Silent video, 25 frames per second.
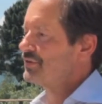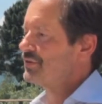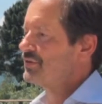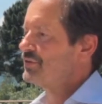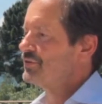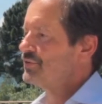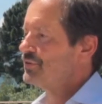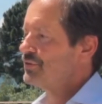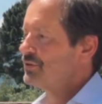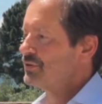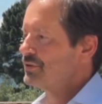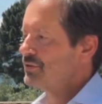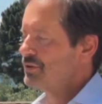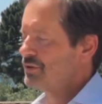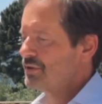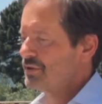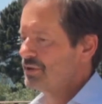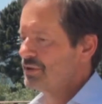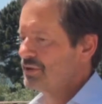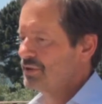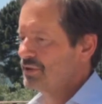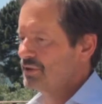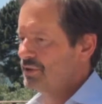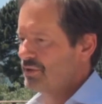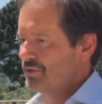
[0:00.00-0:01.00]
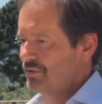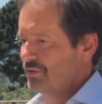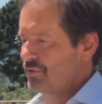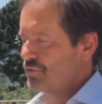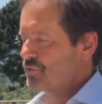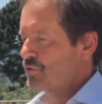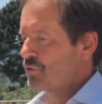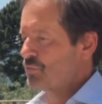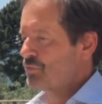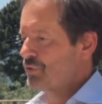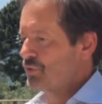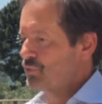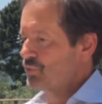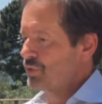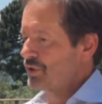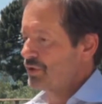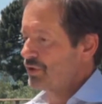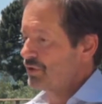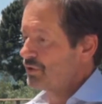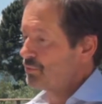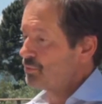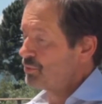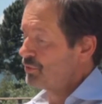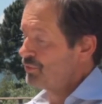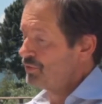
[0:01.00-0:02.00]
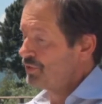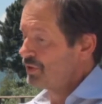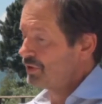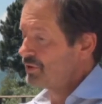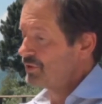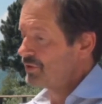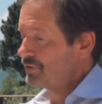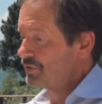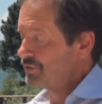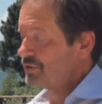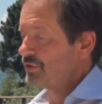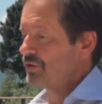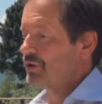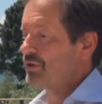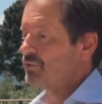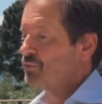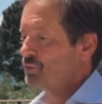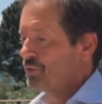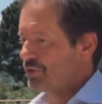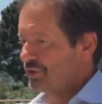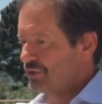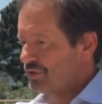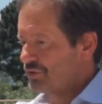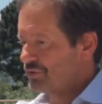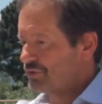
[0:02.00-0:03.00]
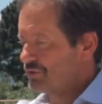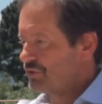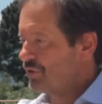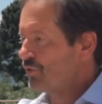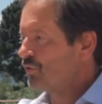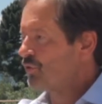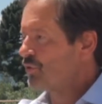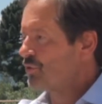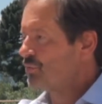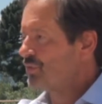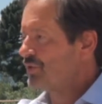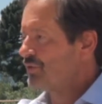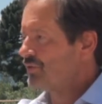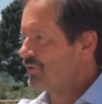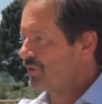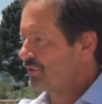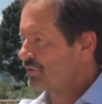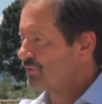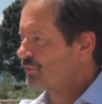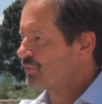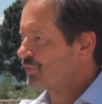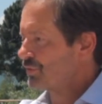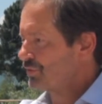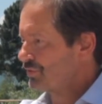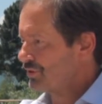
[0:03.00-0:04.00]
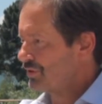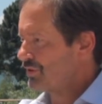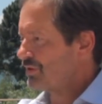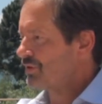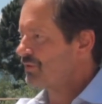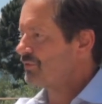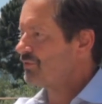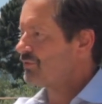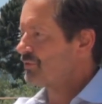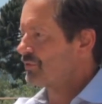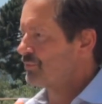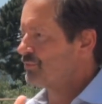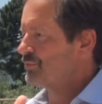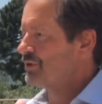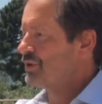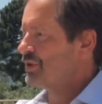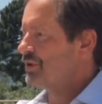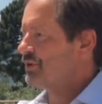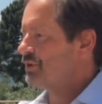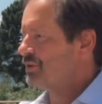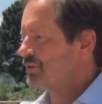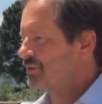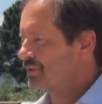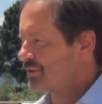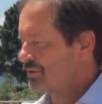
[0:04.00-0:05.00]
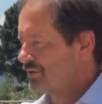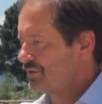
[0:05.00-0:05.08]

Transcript: so that you can determine whether the predicted site really is known to be phosphorylated from data.